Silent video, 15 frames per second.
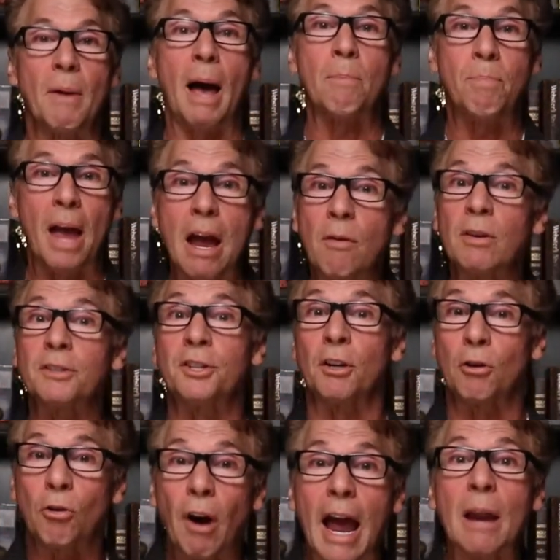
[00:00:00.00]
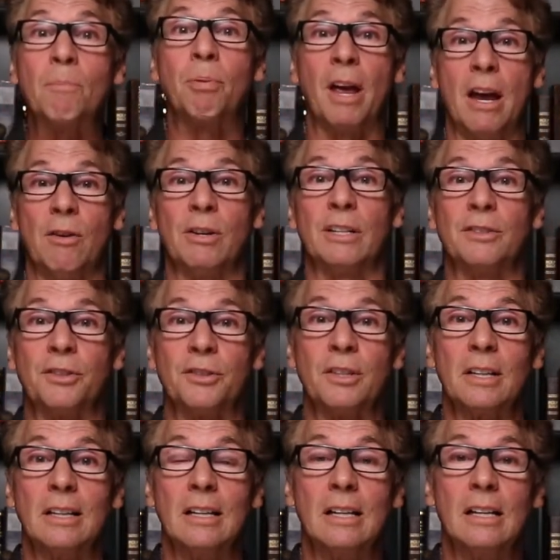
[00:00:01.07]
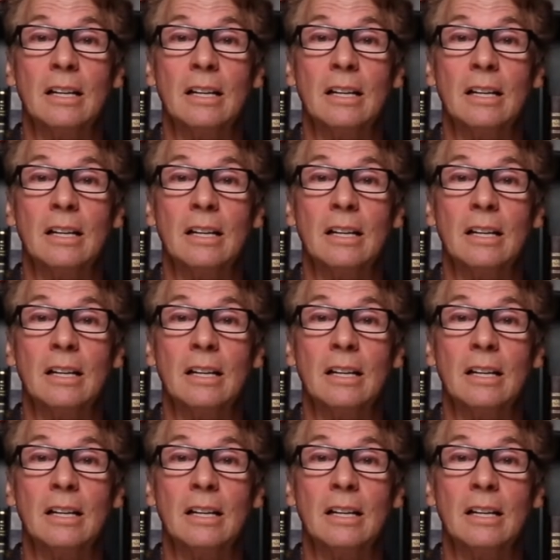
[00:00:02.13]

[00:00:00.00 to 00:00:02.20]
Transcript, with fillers: my parents and grandparents.